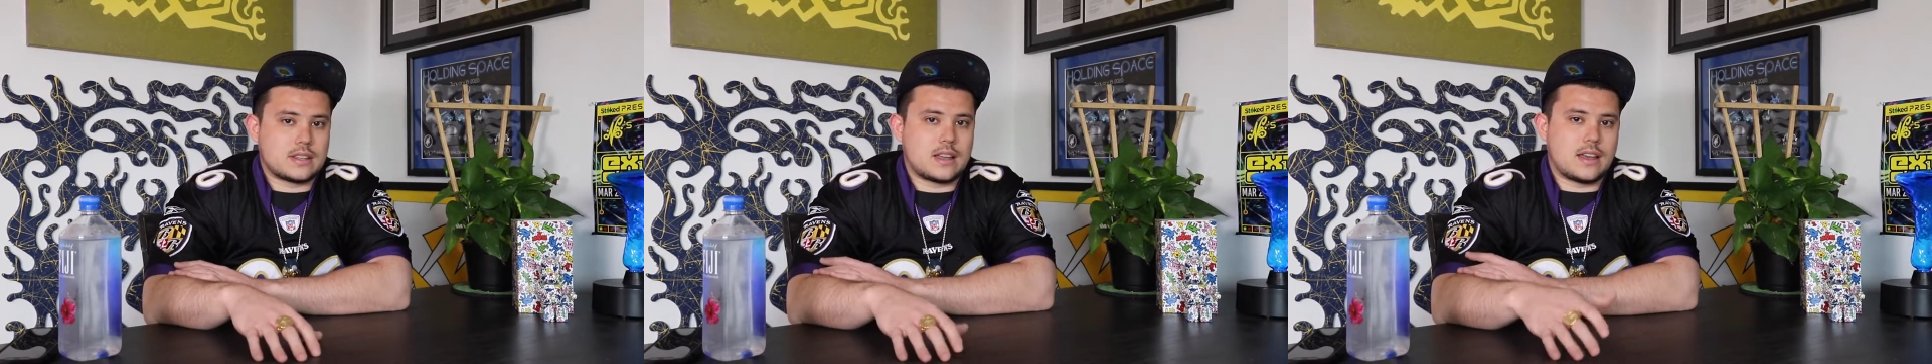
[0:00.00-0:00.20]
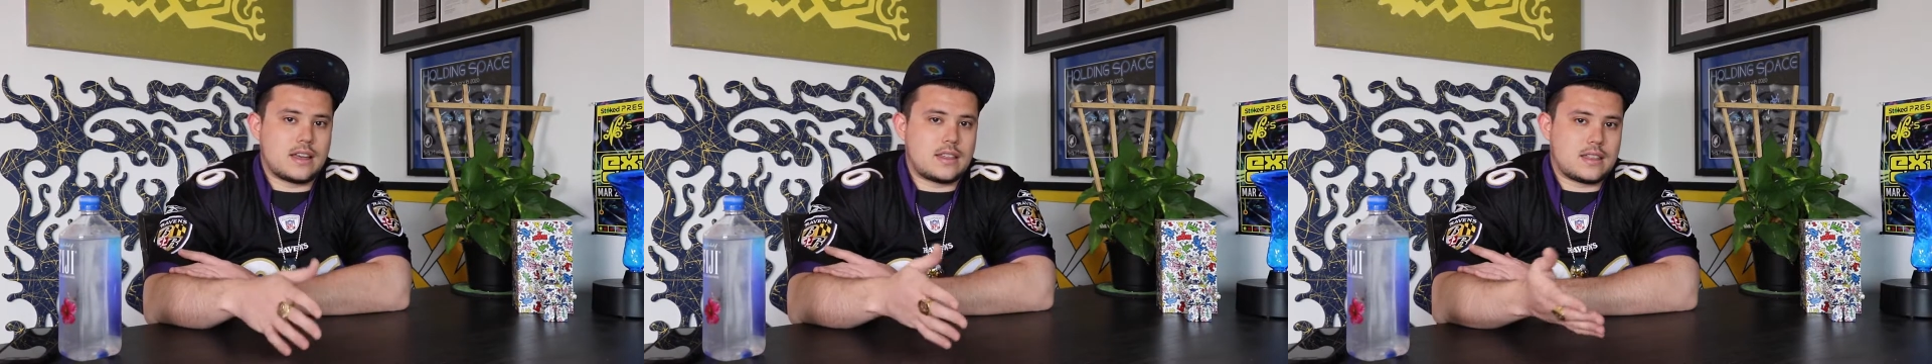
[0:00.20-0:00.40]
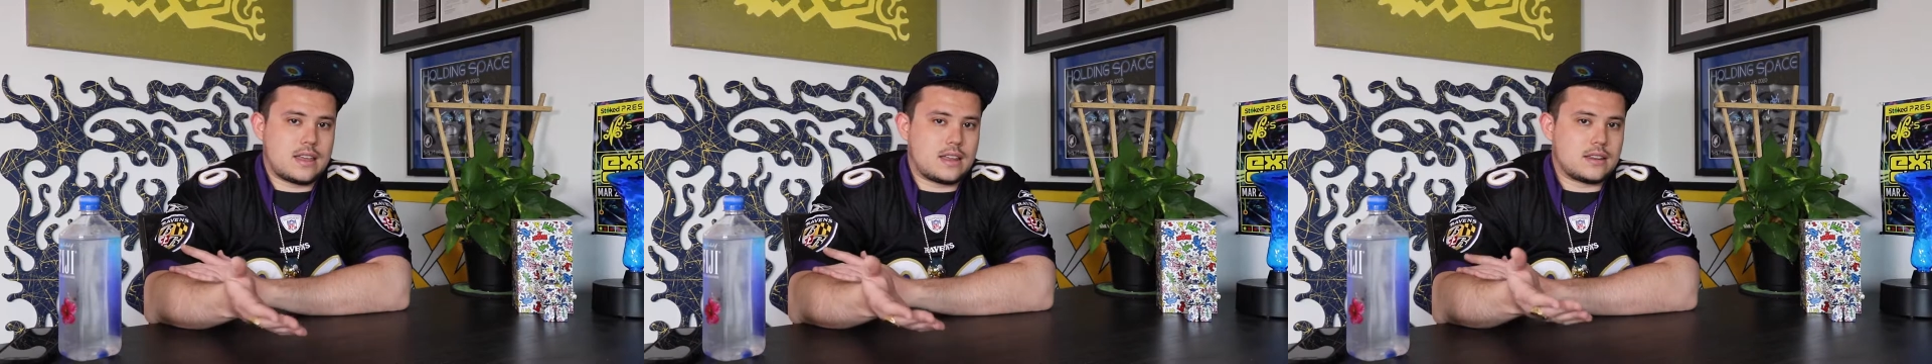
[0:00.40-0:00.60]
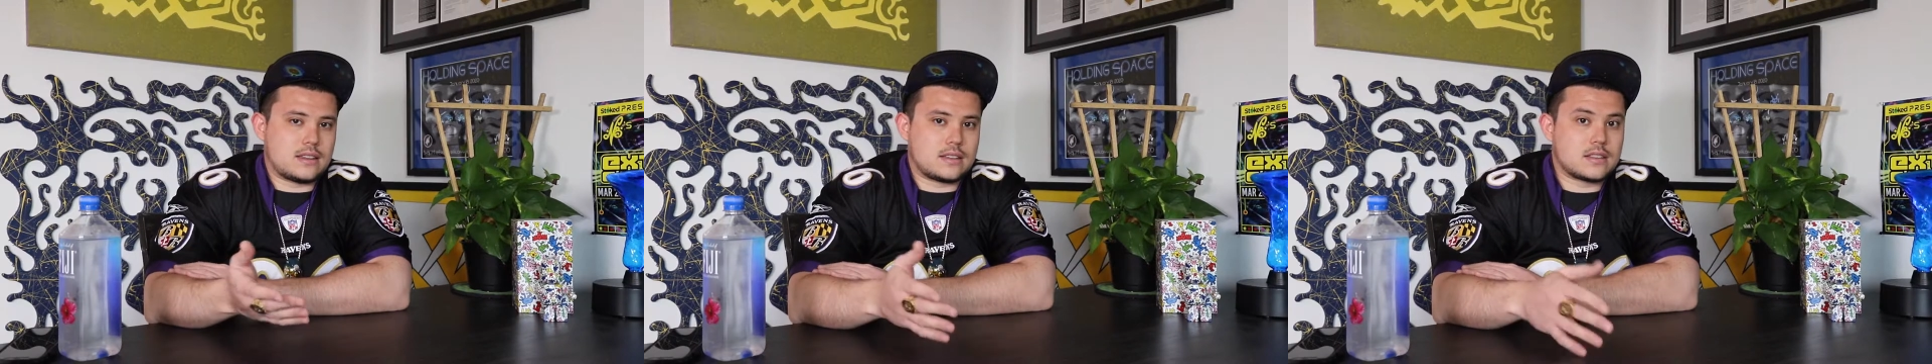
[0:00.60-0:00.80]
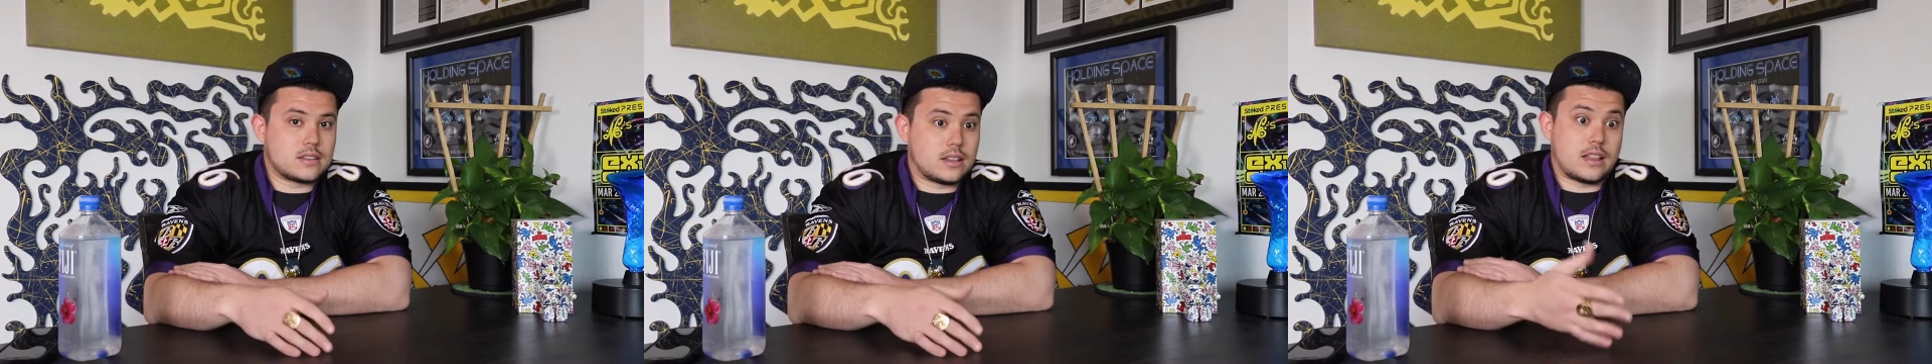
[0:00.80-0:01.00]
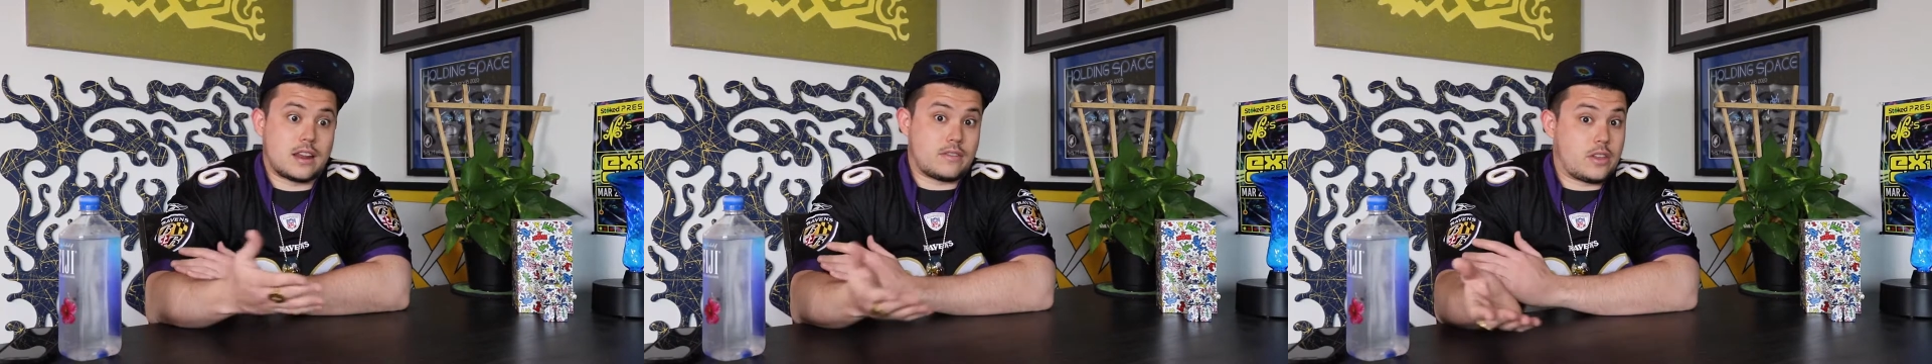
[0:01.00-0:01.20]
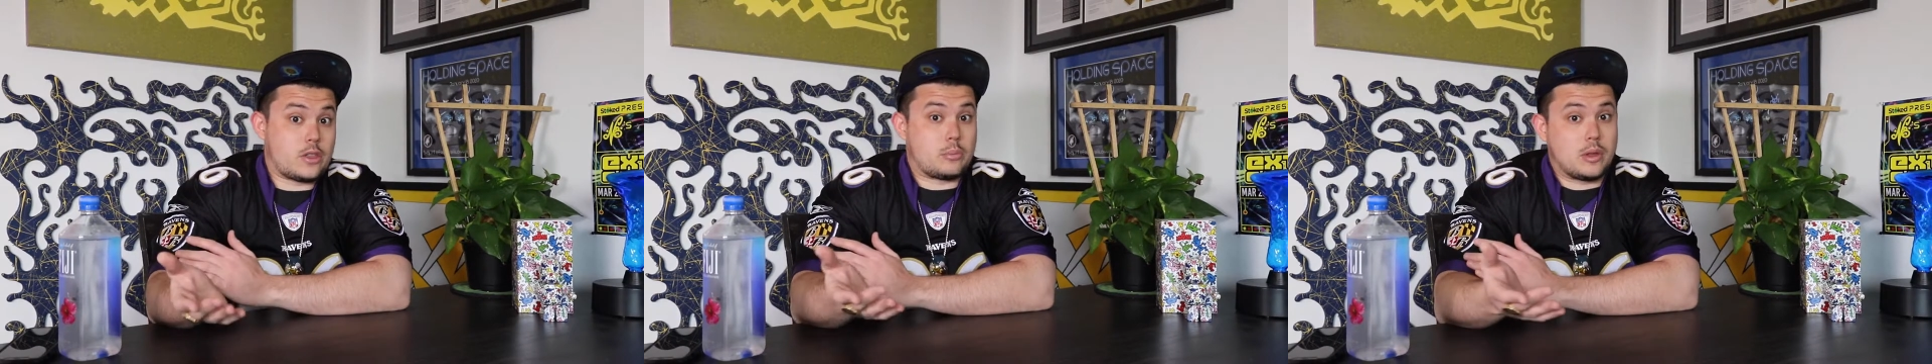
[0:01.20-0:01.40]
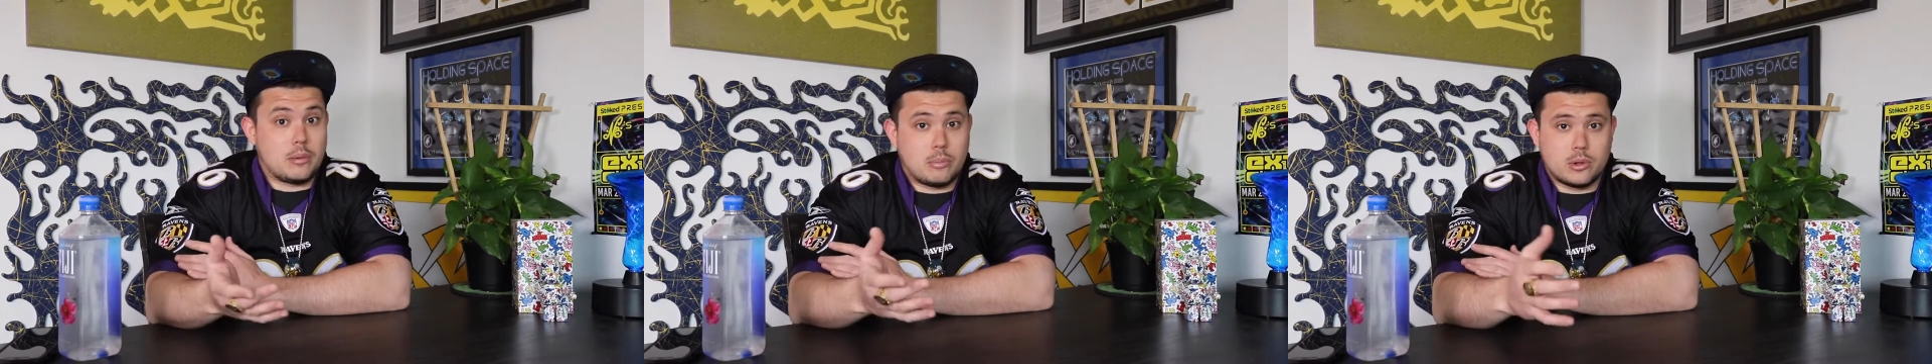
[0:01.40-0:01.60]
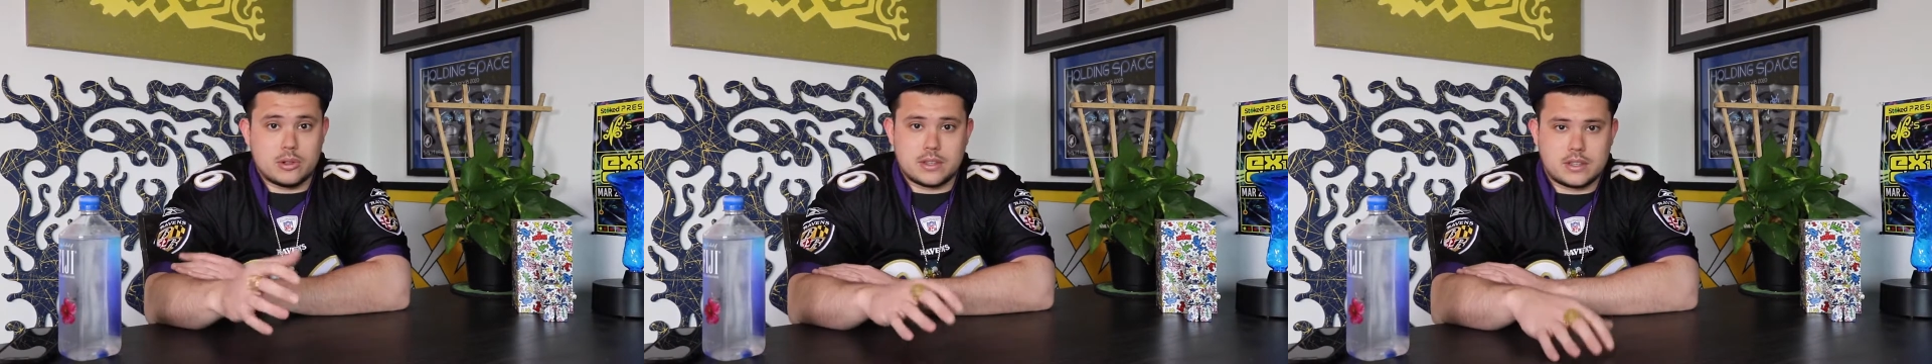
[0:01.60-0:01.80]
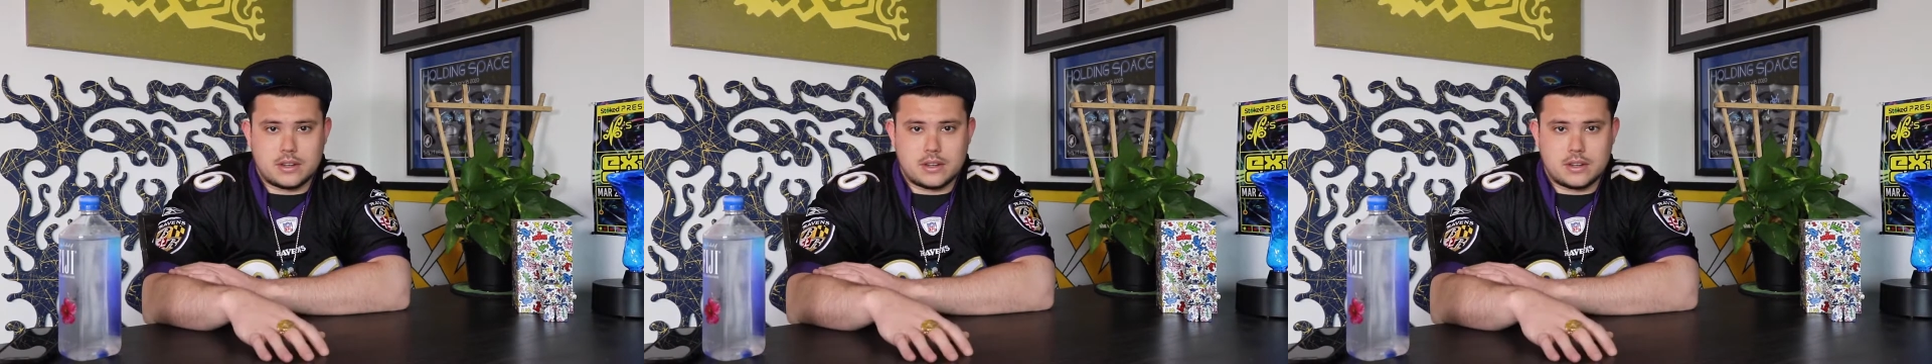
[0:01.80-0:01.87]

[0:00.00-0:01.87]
than a lot of other people.